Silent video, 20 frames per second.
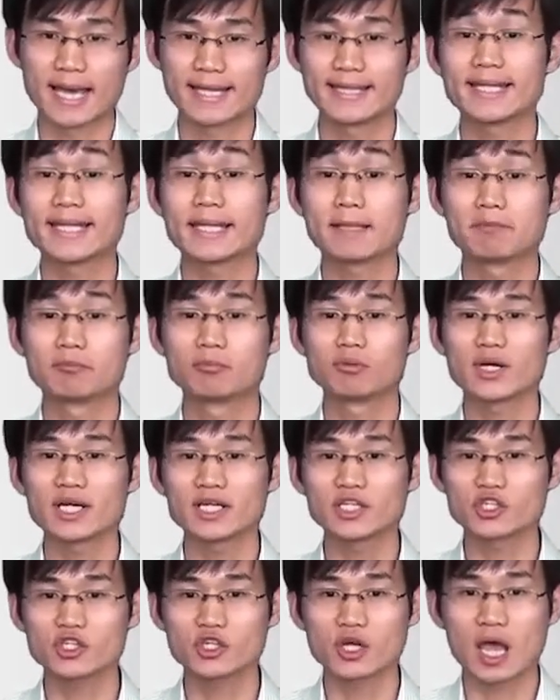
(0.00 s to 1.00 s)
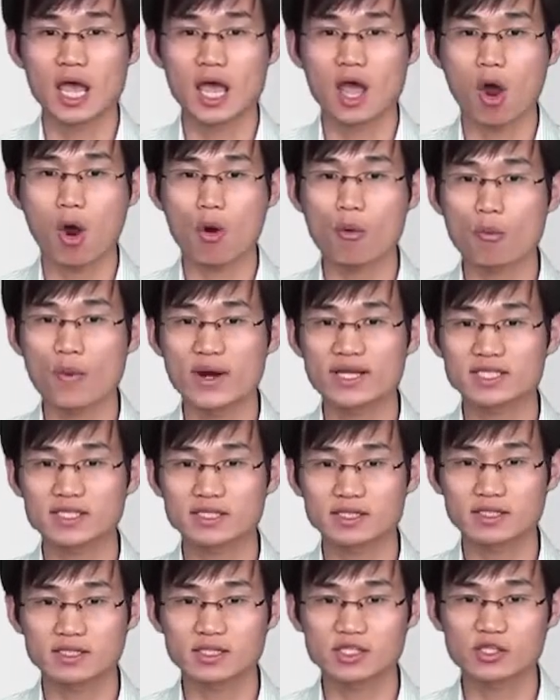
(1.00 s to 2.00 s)
The bridge
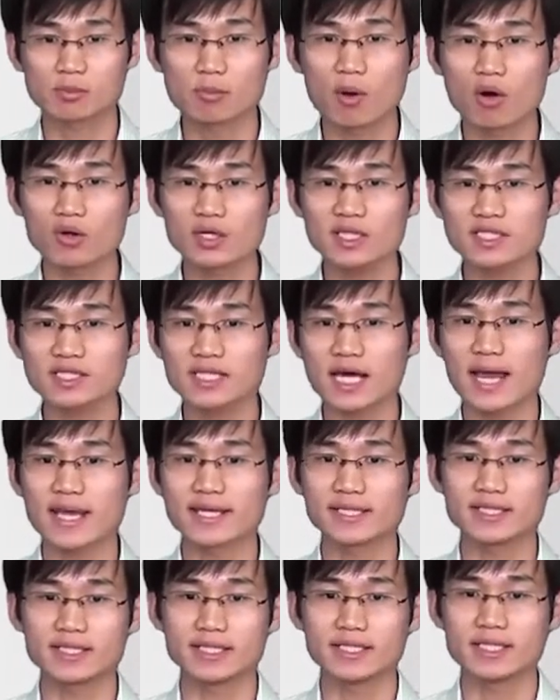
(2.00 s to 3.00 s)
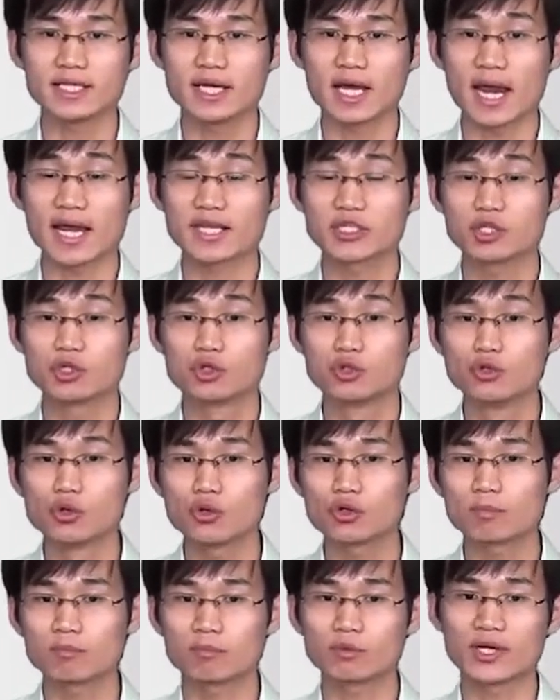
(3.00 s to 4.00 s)
with the smallest ID is the
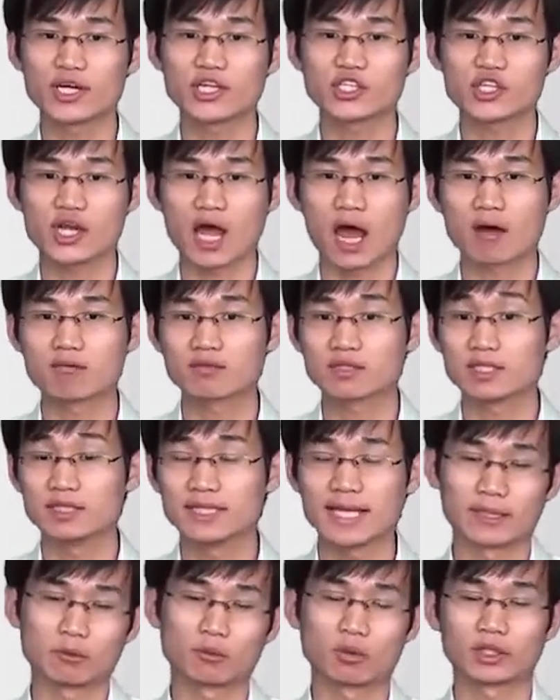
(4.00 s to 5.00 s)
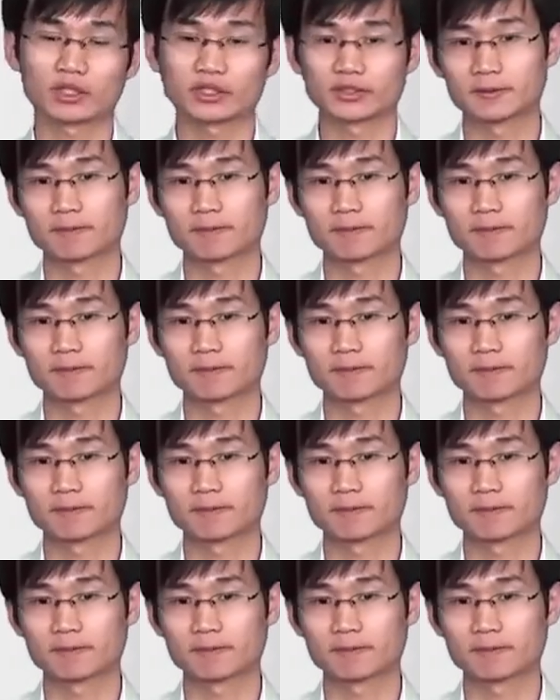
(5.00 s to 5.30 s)
root bridge on the network.